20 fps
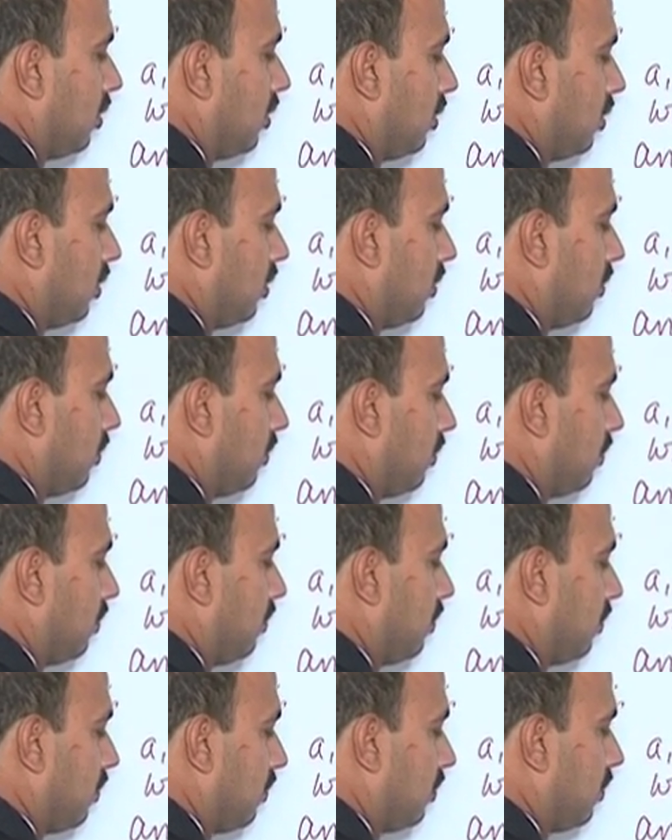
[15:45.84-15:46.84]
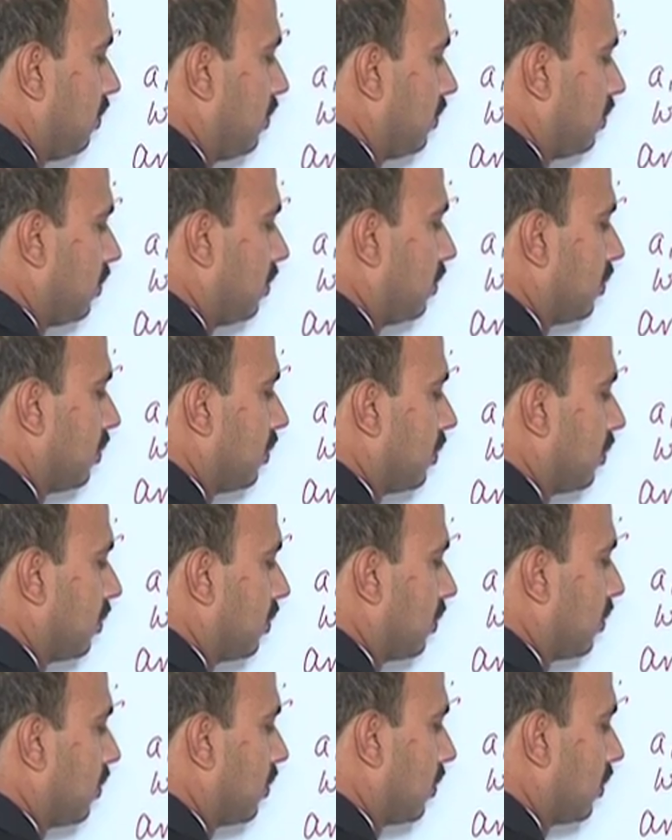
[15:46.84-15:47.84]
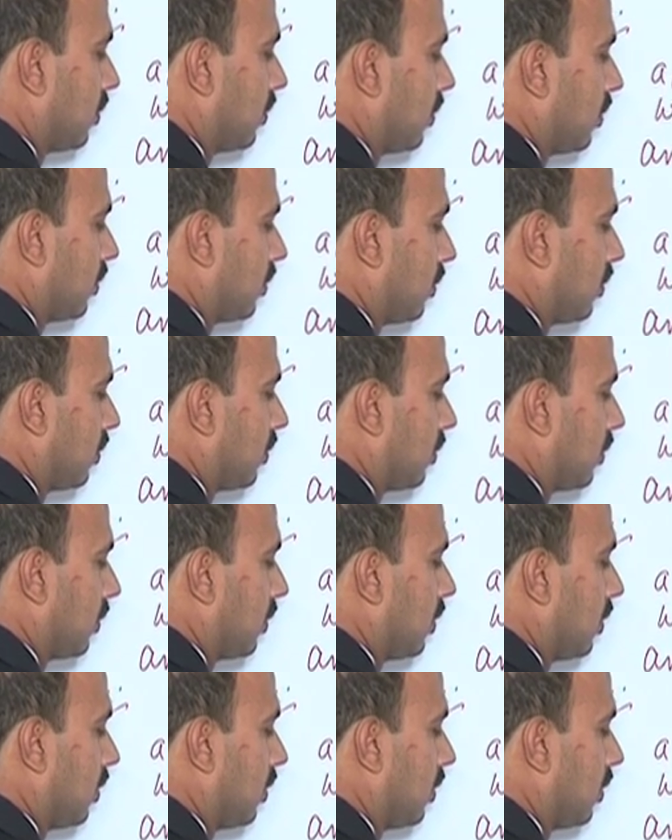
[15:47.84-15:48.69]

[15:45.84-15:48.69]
No one is speaking in this clip.